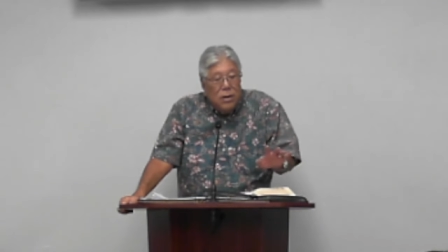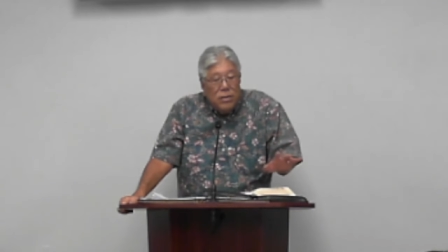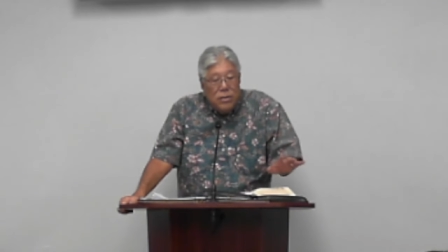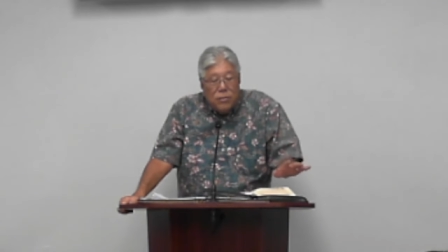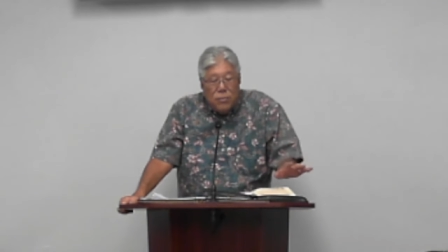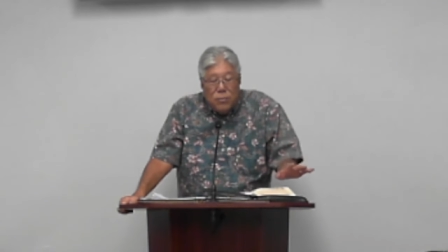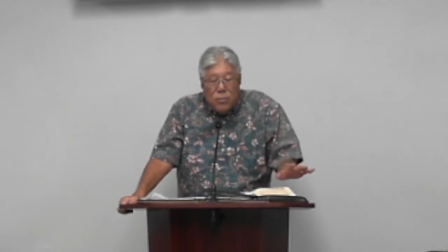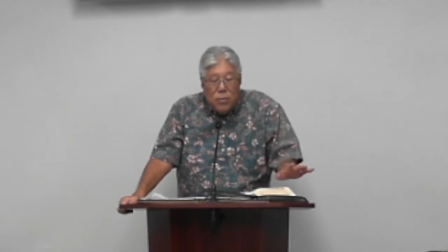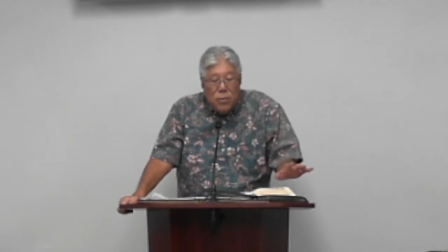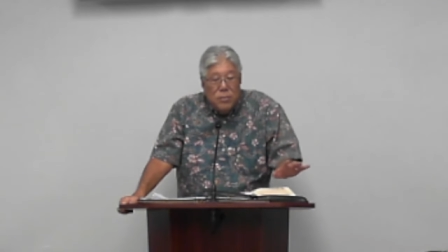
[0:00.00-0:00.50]

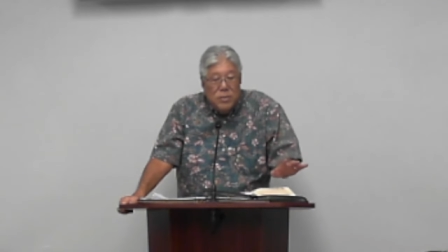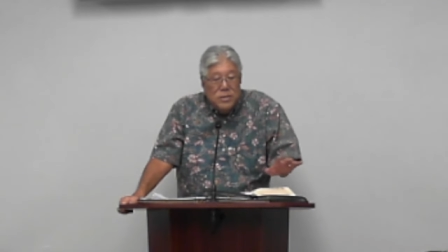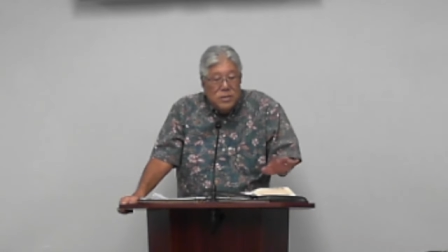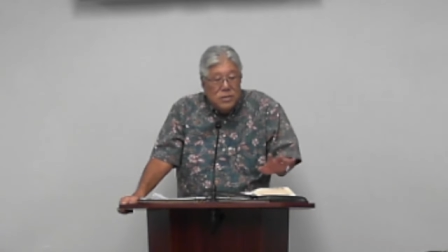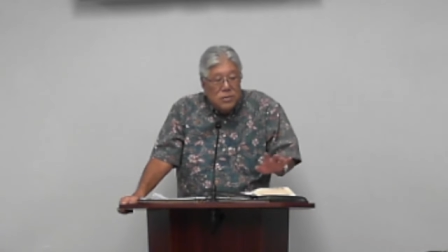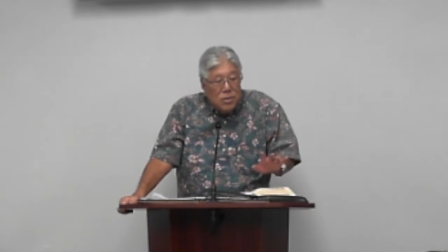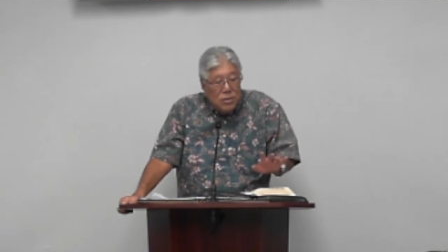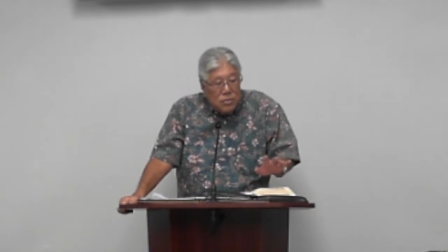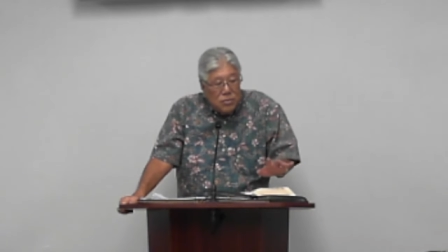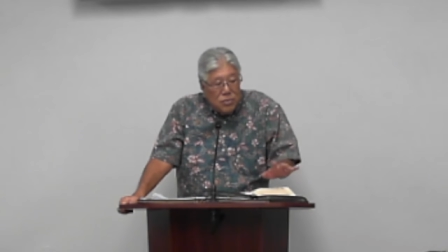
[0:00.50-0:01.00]
The
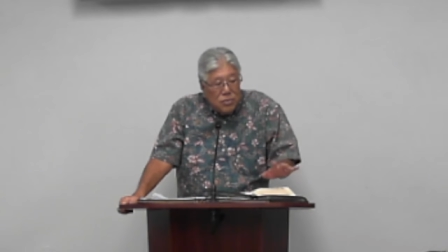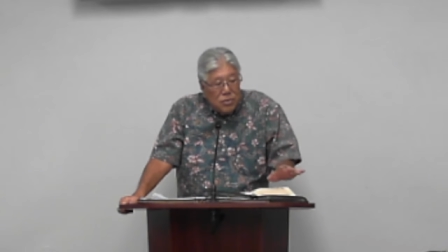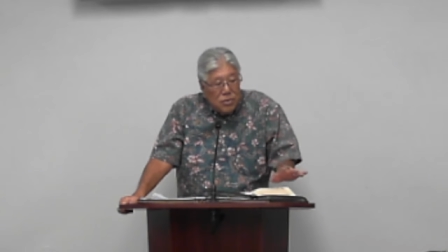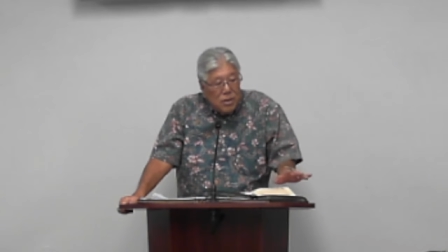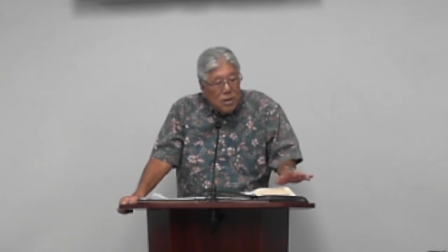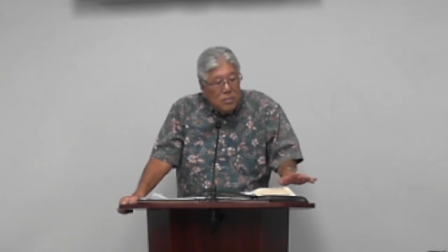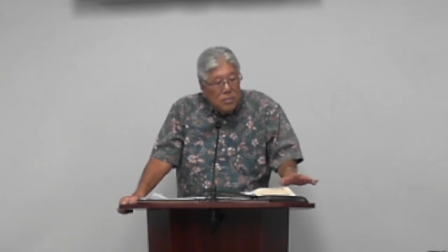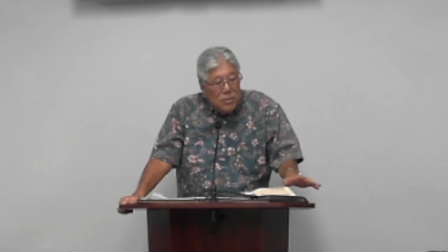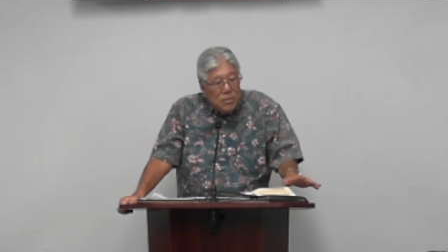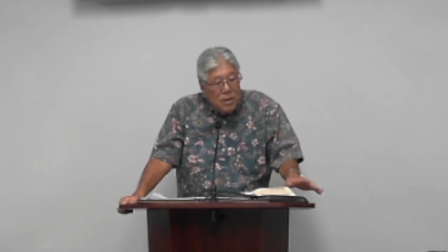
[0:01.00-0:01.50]
Romans aren't going to
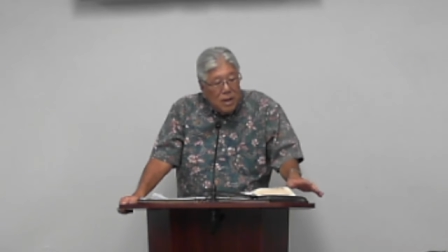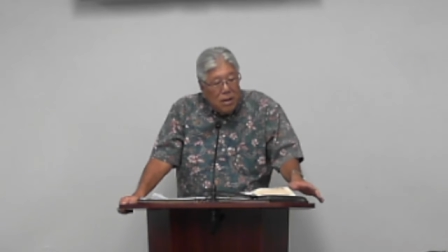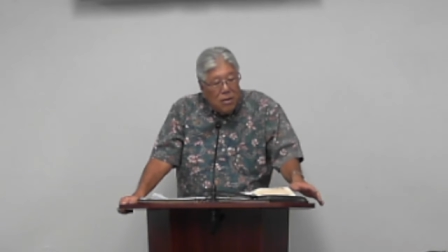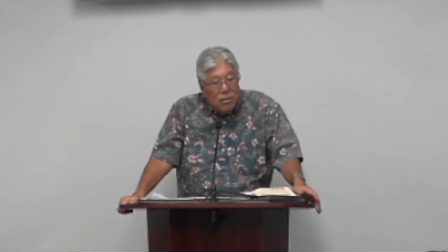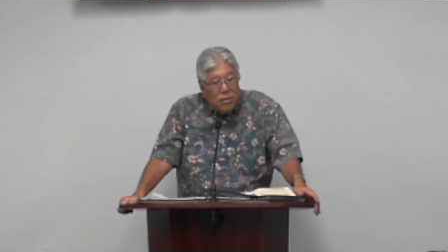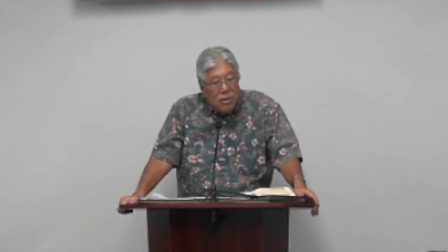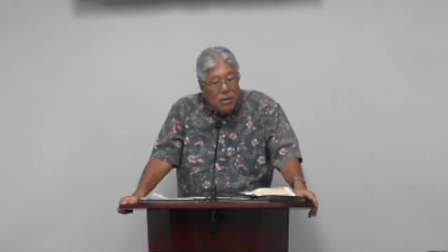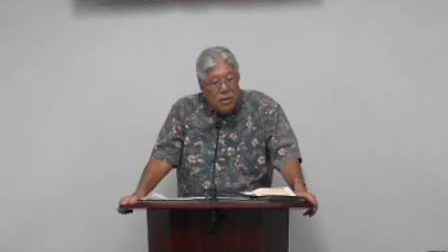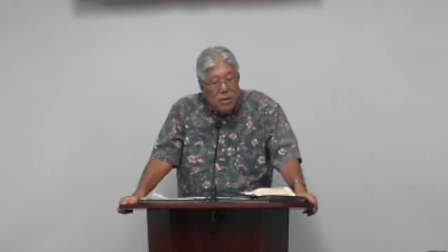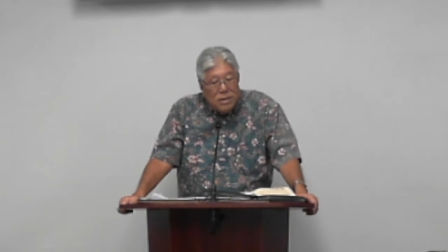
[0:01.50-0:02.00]
come
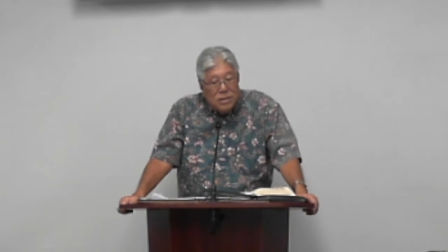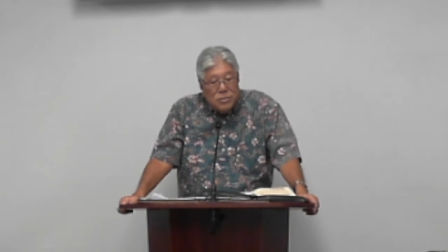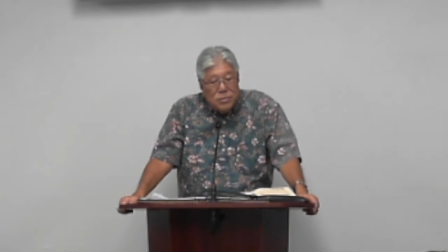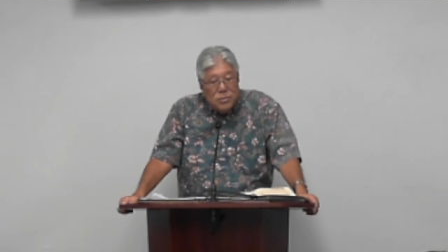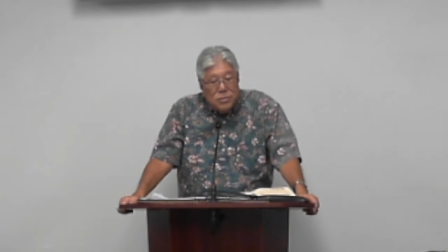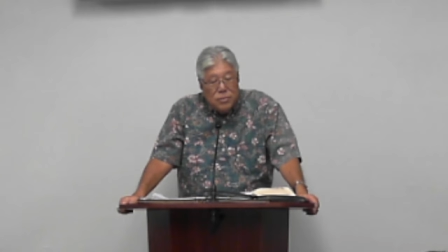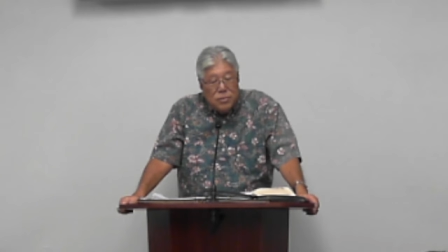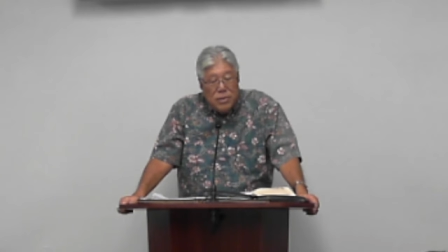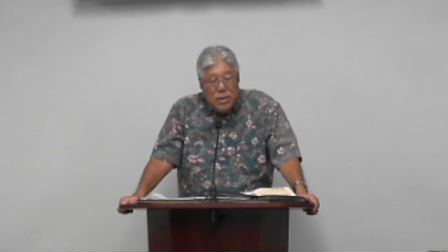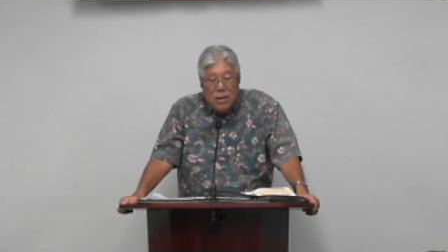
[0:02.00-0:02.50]
down on us,
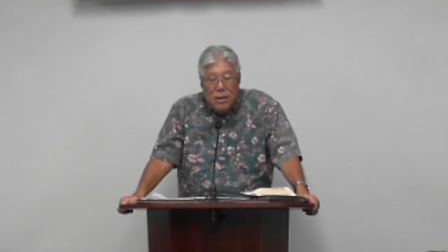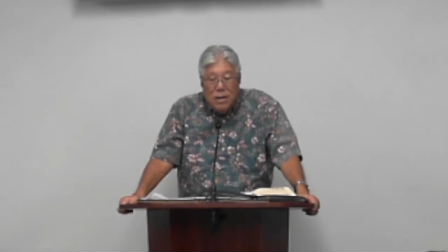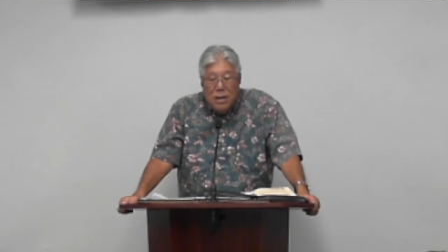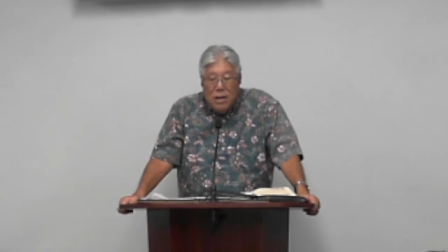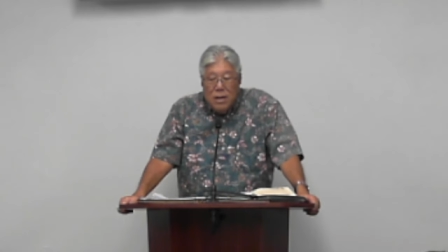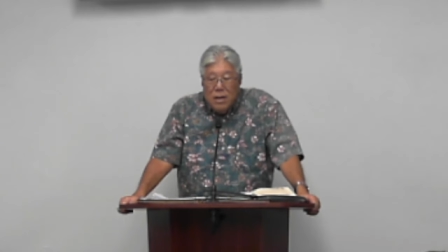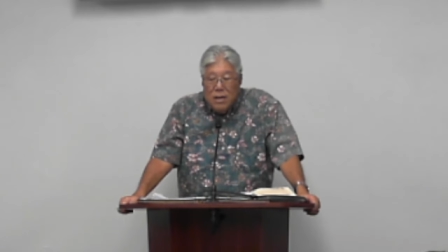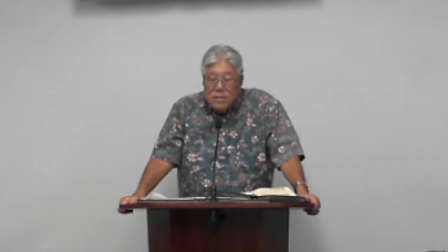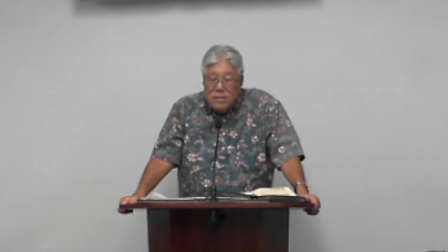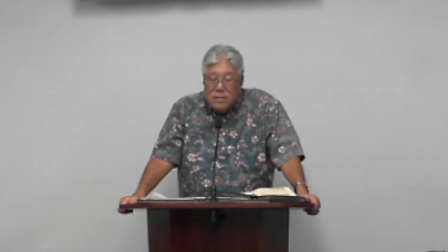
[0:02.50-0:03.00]
you know. And
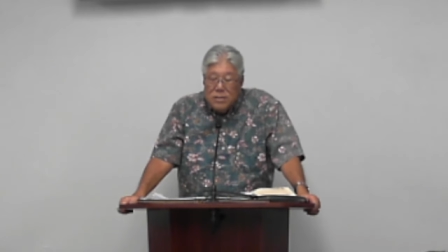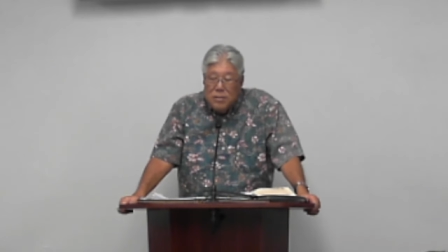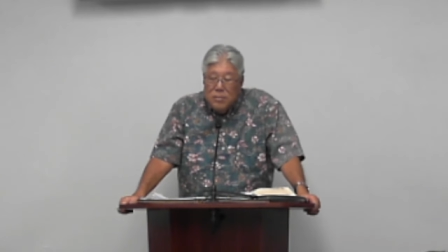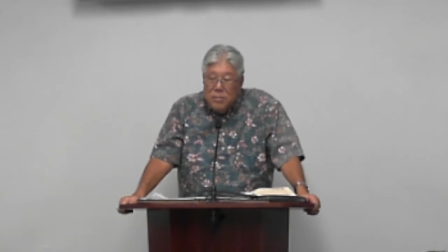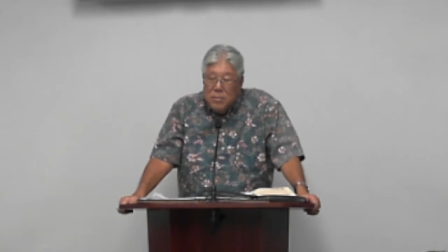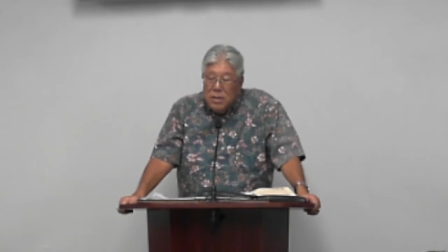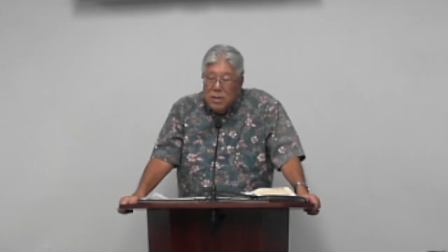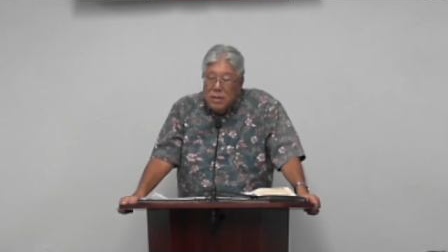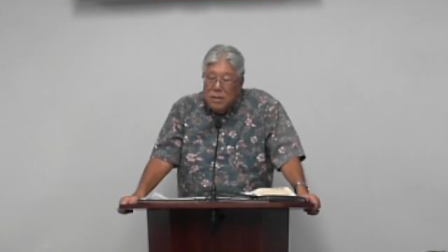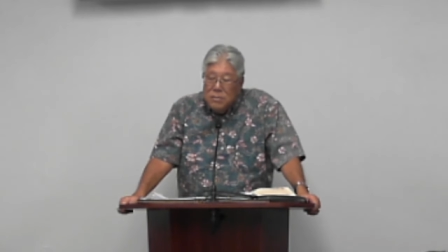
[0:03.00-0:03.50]

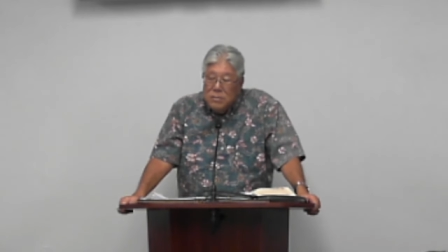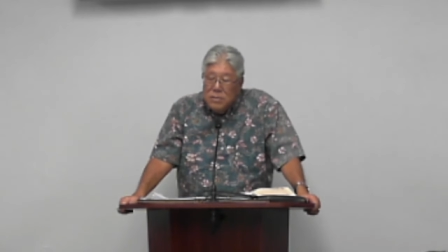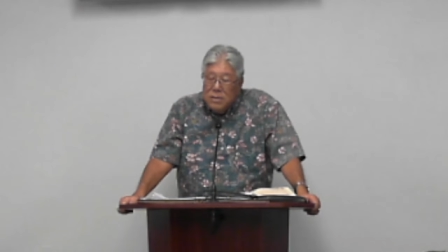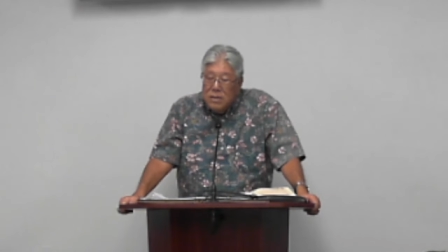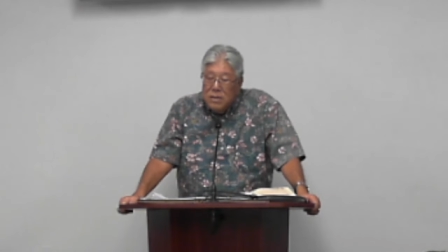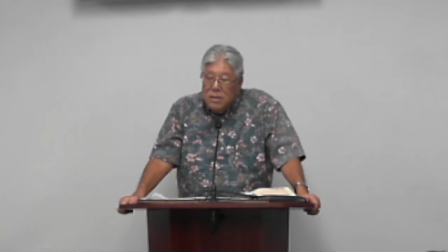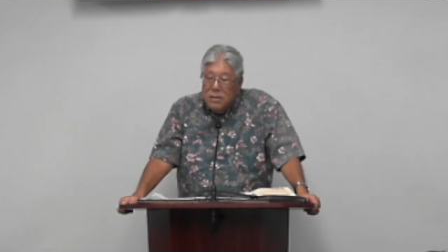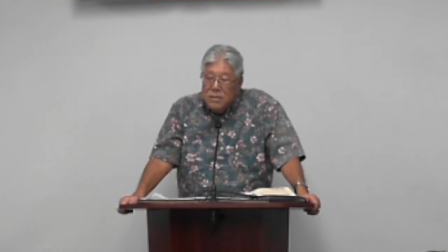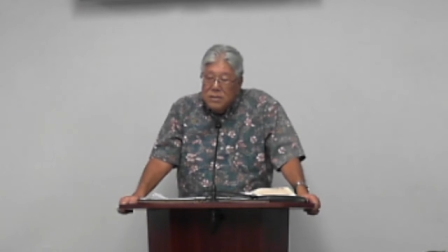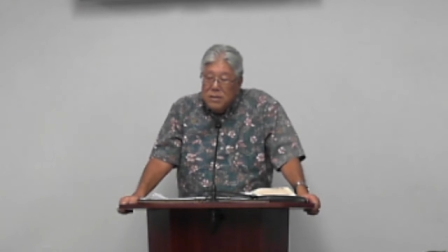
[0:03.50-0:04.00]
some,
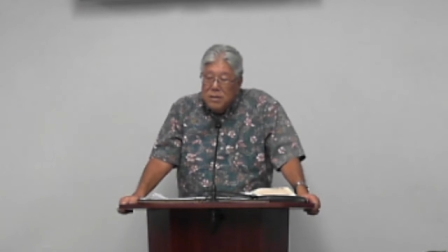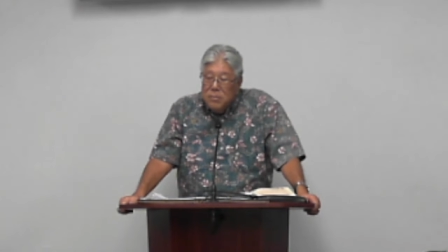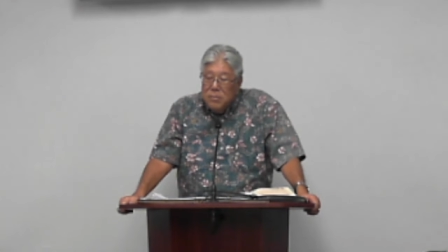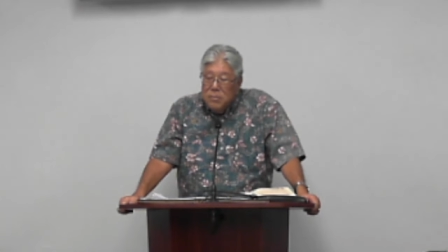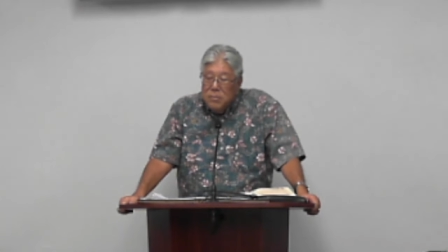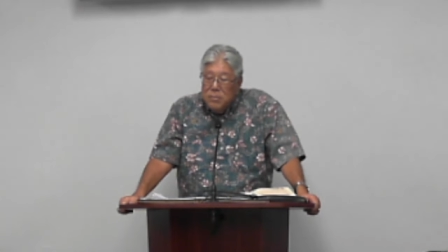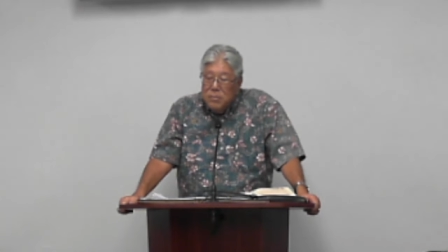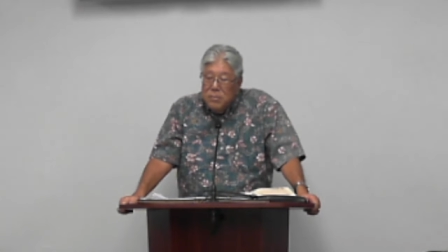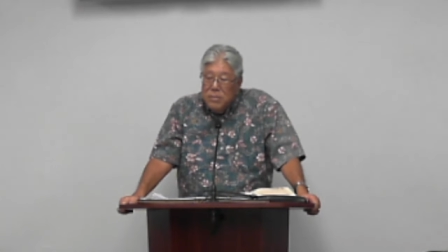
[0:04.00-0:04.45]
uh, uh, some